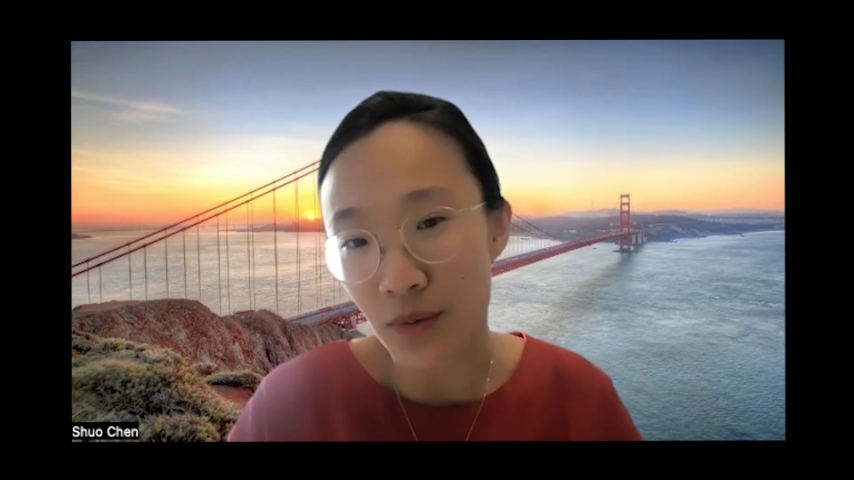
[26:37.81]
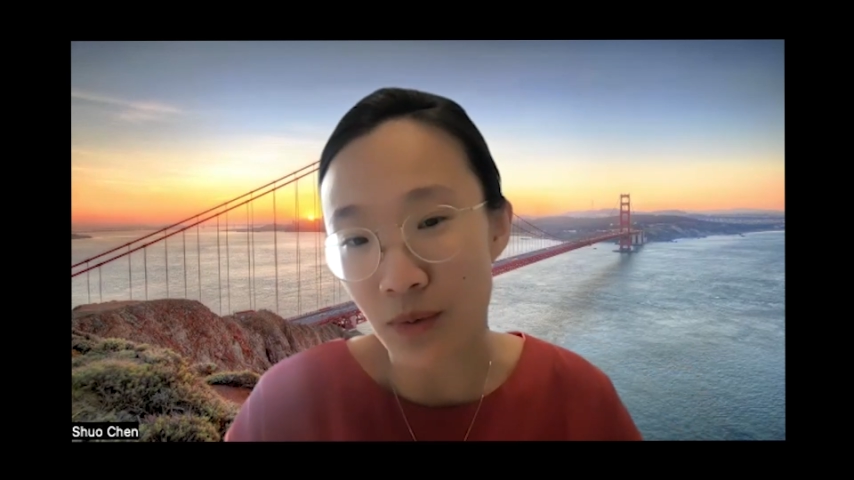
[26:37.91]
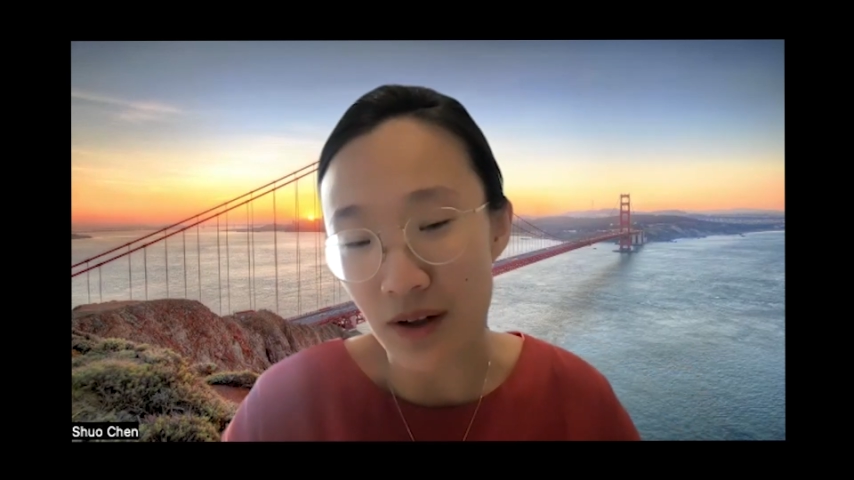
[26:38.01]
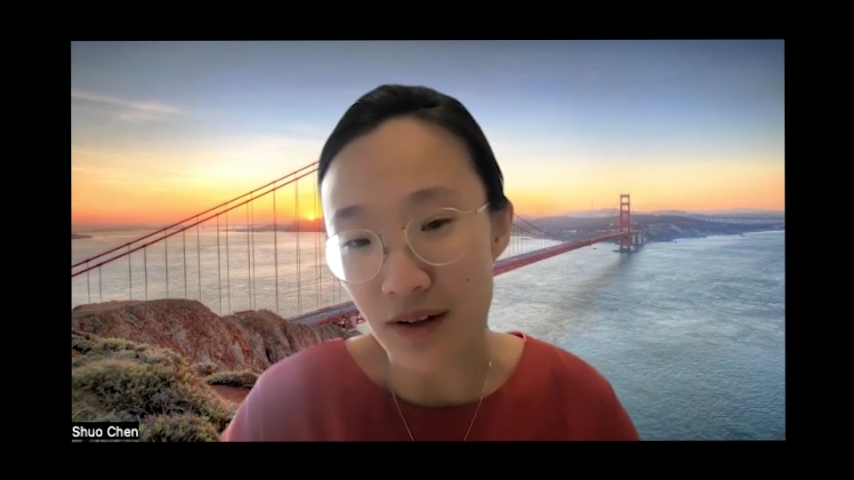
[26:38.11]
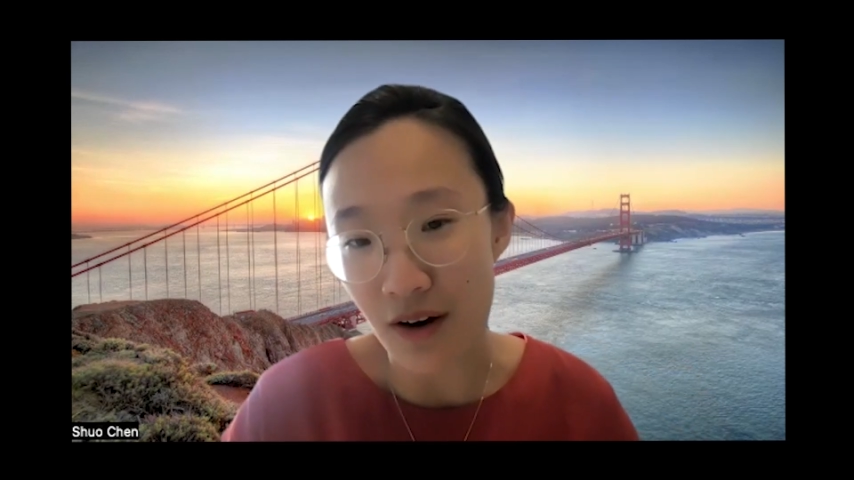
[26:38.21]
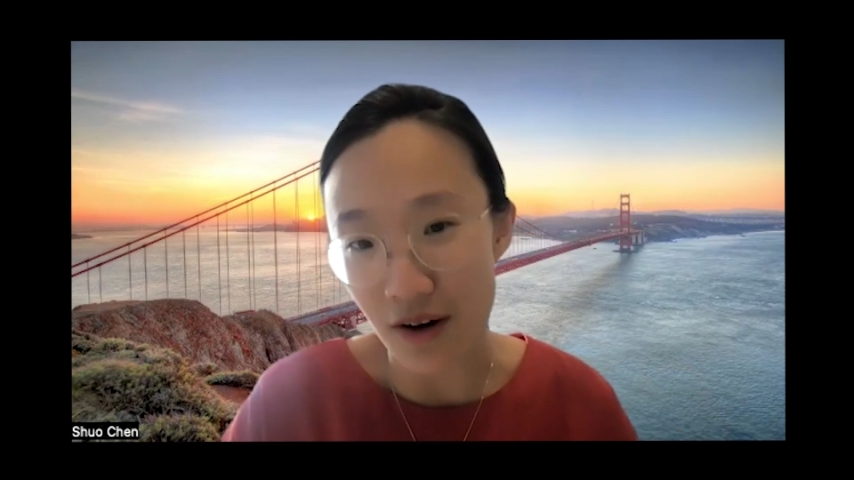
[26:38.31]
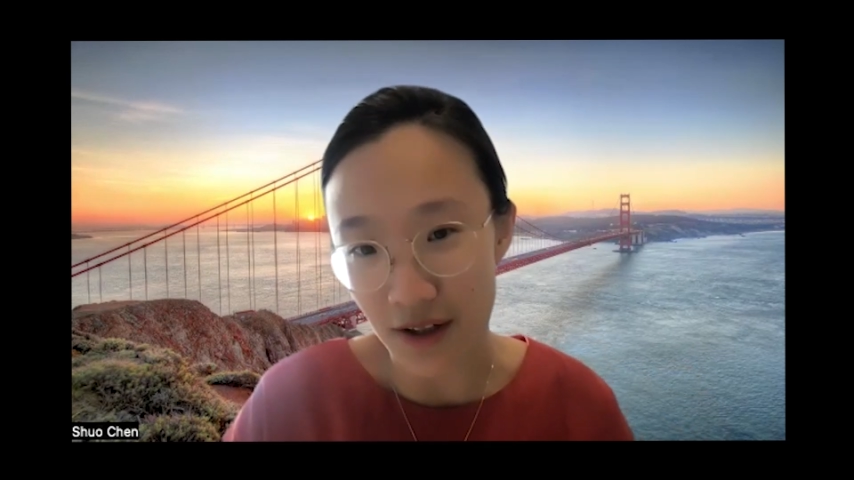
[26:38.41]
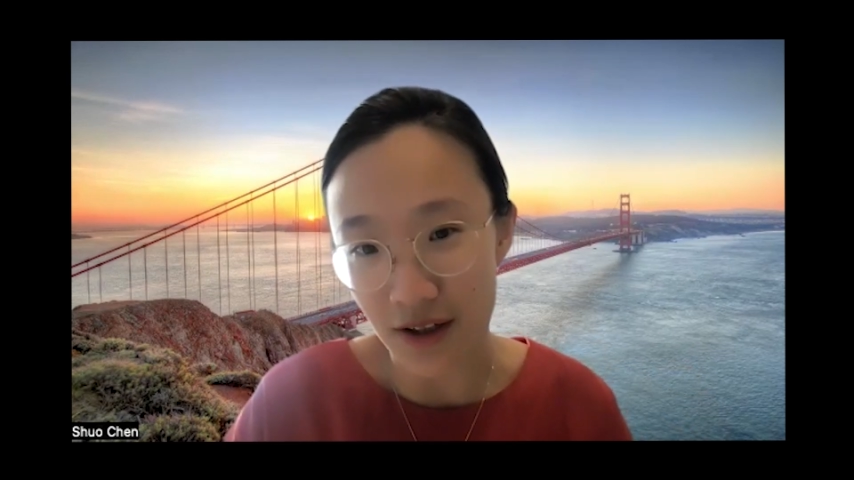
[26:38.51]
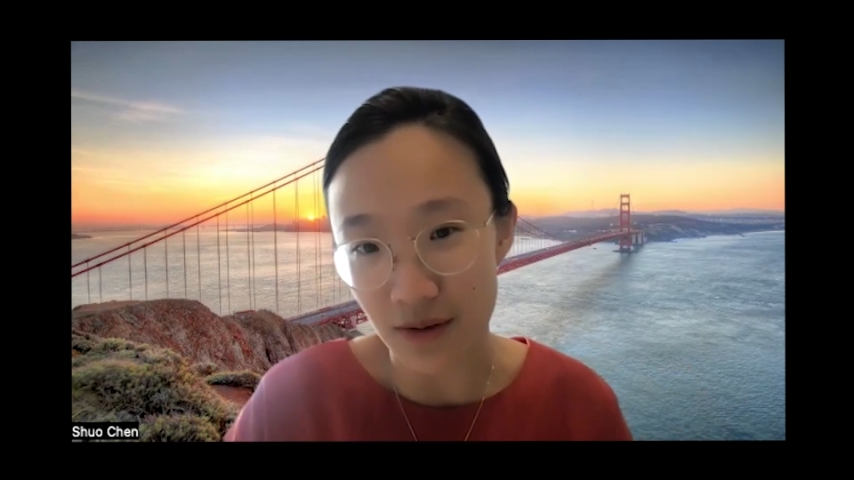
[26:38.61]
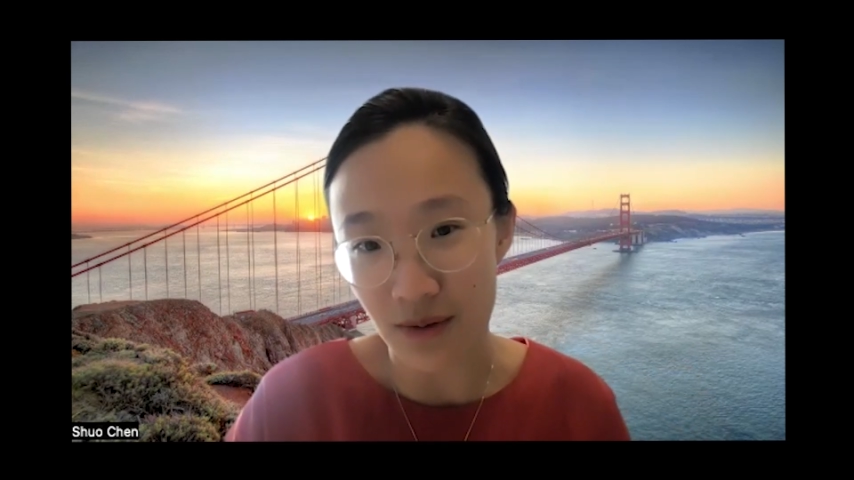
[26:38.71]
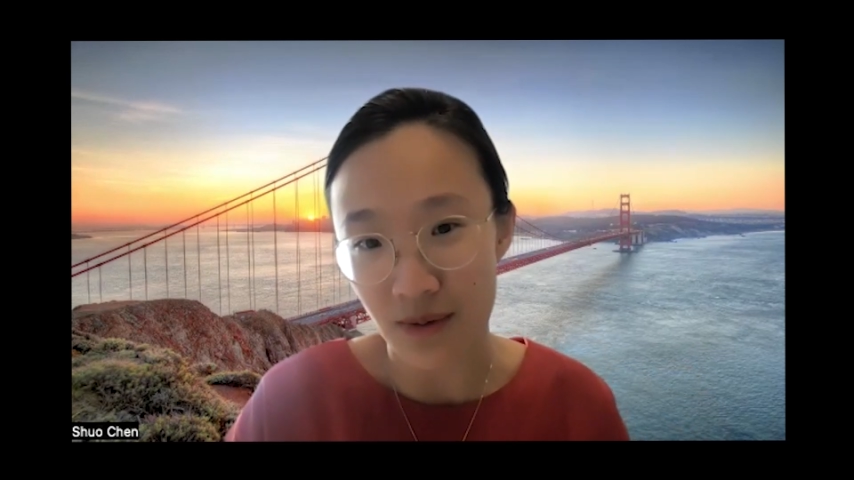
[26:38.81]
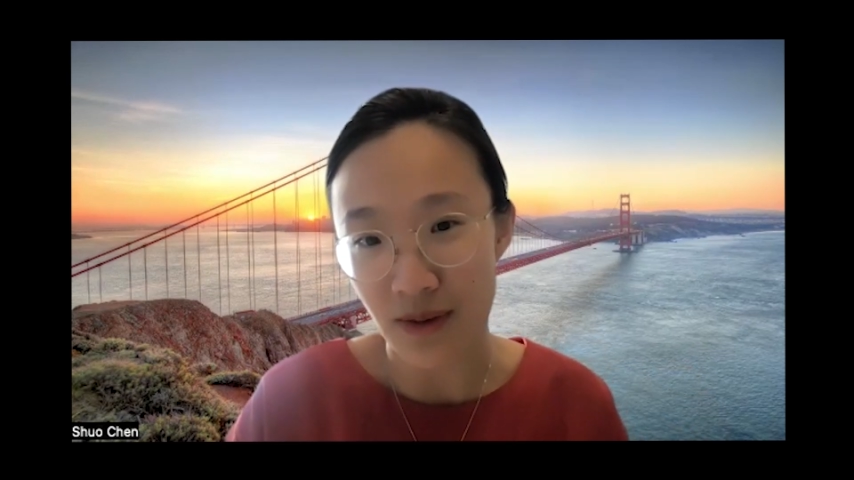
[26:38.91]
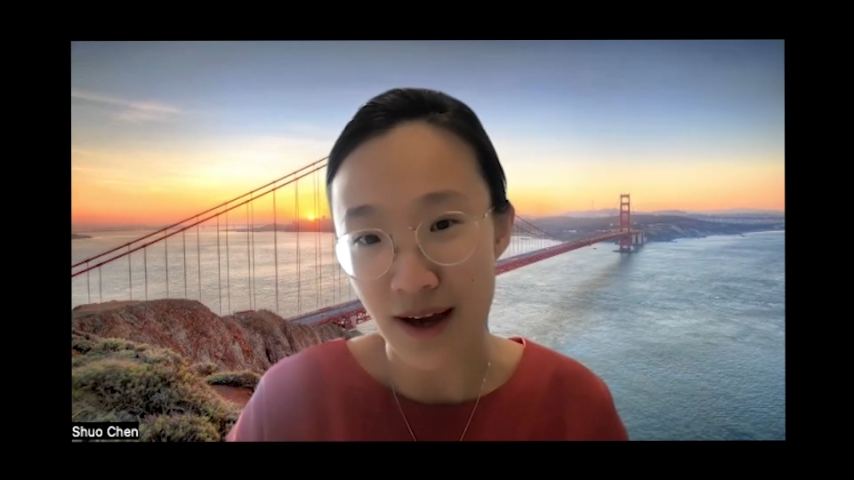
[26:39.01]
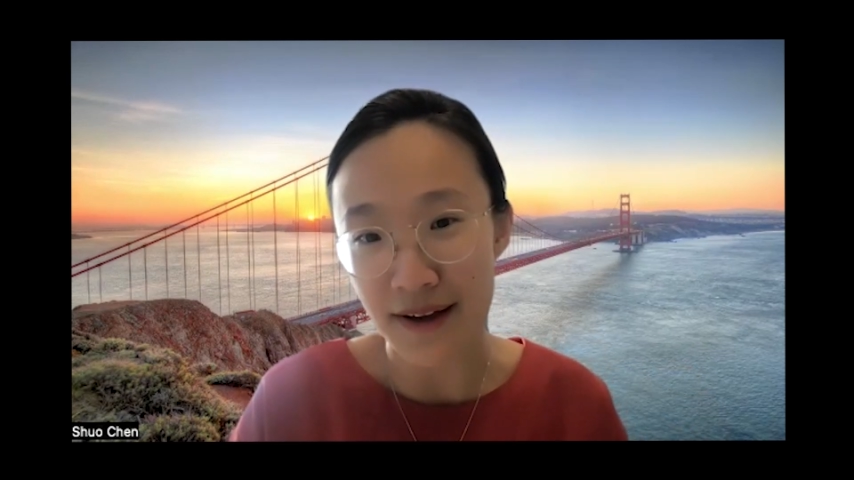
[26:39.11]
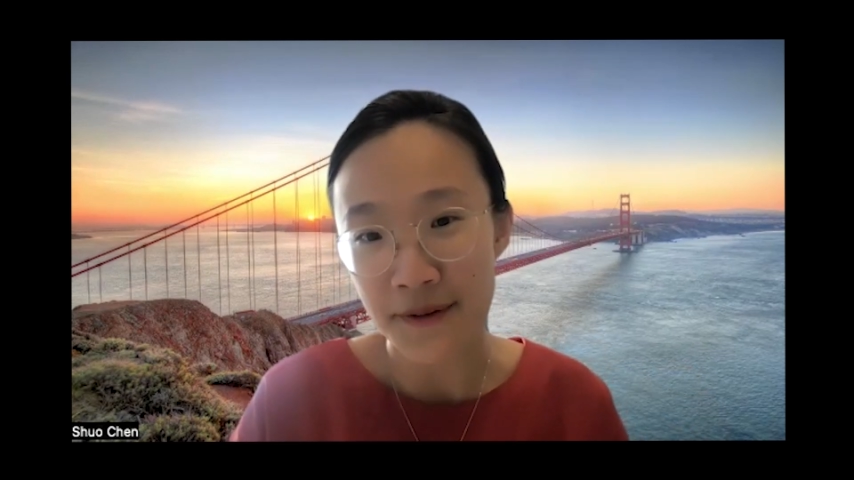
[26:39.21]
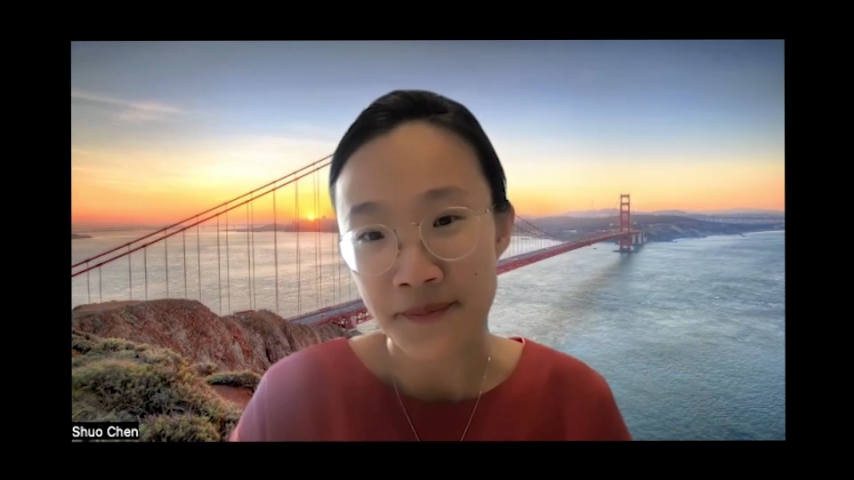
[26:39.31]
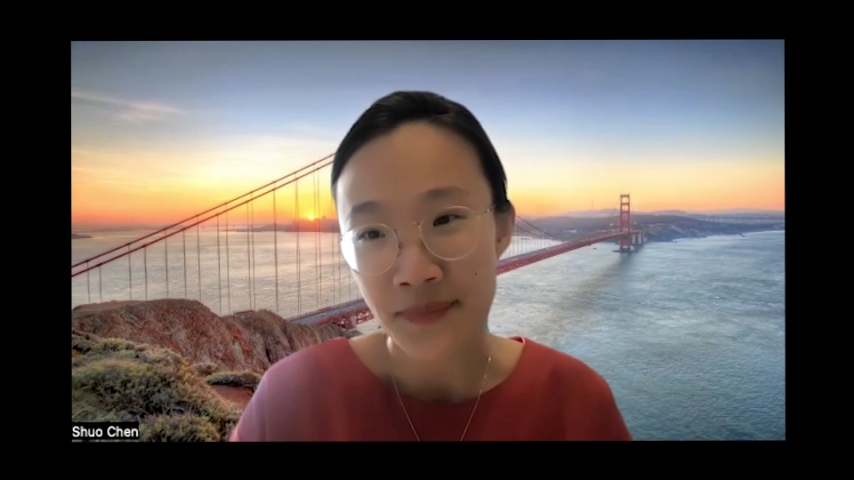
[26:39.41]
would argue that